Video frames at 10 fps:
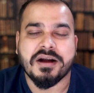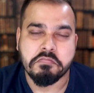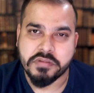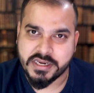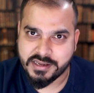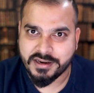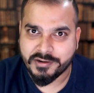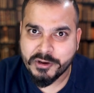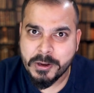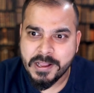company you
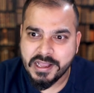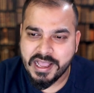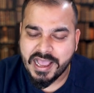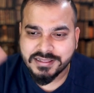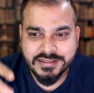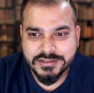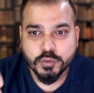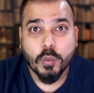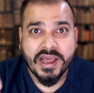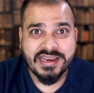know and
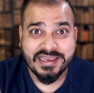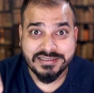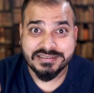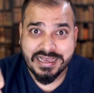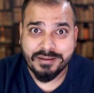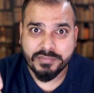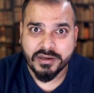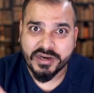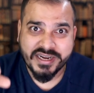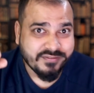this one
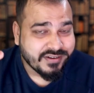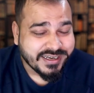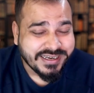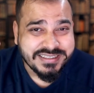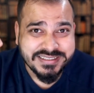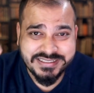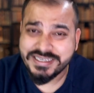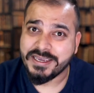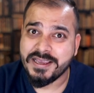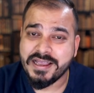example you can definitely
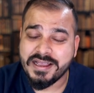see